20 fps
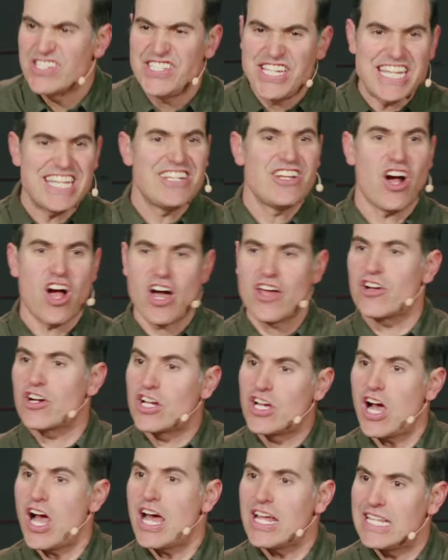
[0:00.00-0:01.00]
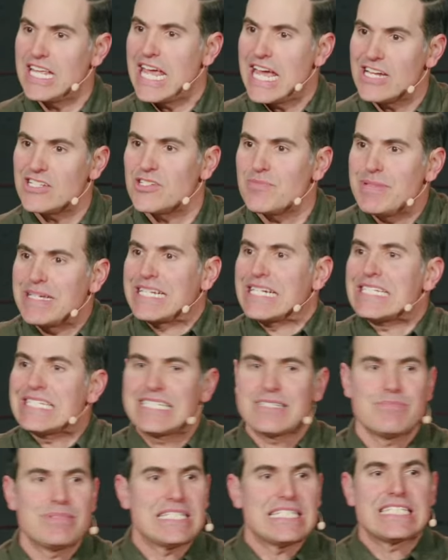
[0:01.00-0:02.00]
and seeking to honor God? The answer, because
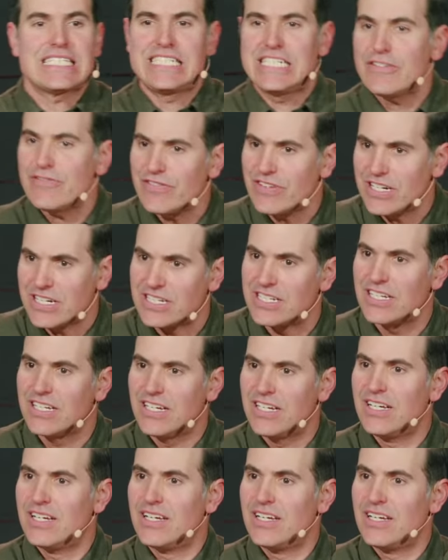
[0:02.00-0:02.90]
something is different.